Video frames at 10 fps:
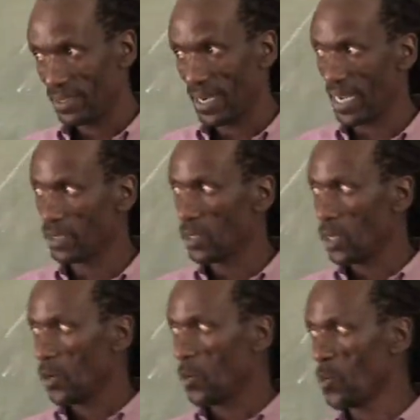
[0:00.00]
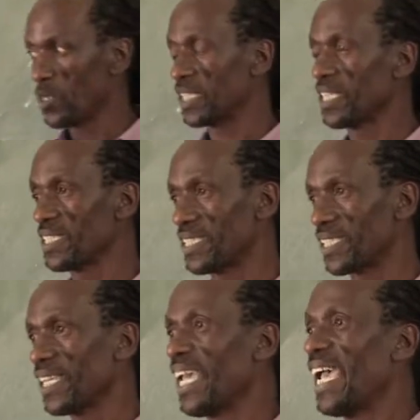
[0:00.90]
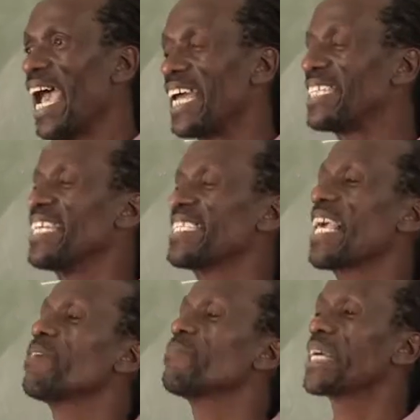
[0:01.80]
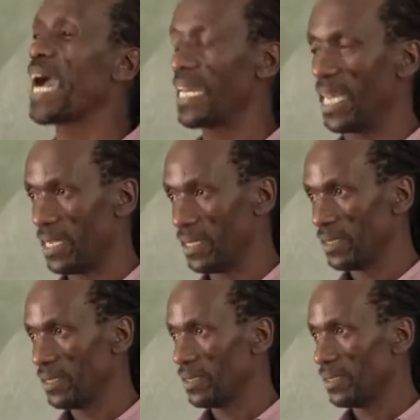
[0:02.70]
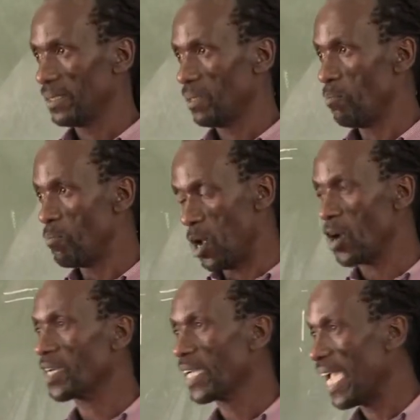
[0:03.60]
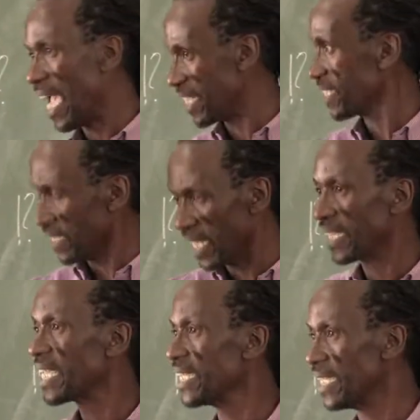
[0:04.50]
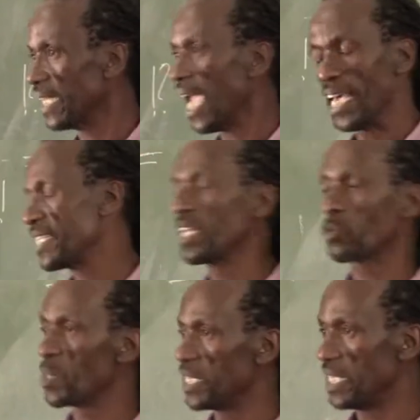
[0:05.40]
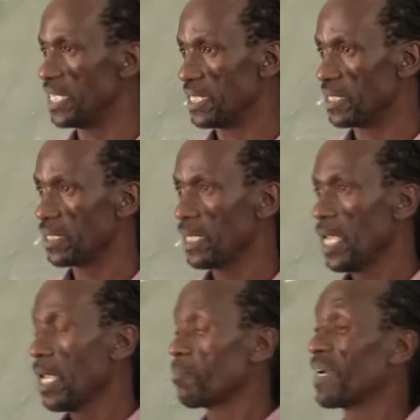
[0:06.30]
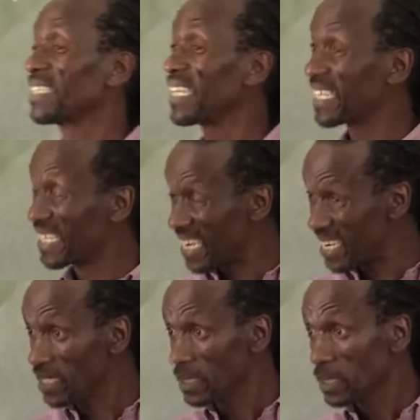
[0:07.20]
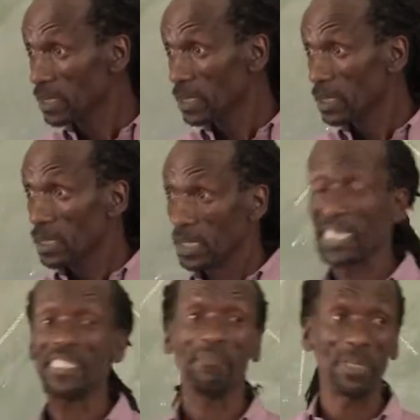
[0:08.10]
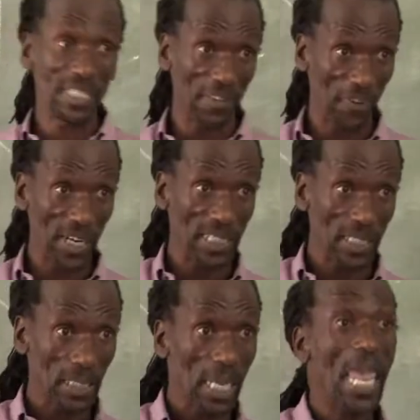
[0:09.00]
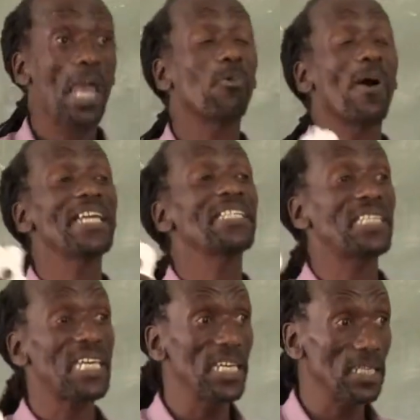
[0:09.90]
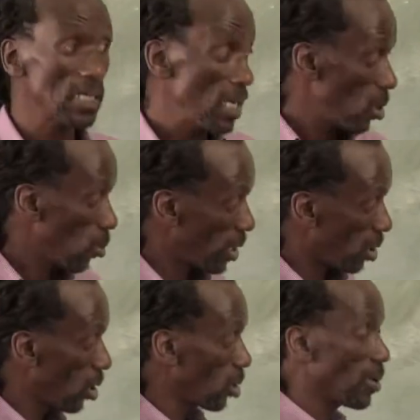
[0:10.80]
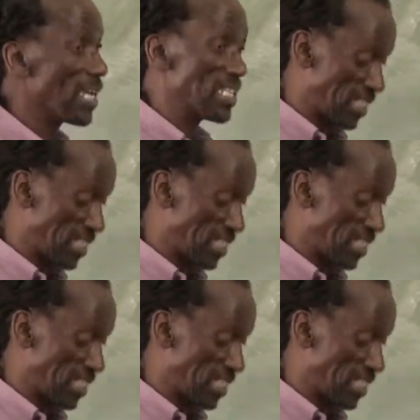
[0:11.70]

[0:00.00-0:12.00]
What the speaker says: right, who sits at the same color block as the queen is. But the king is a bit different. A white king will always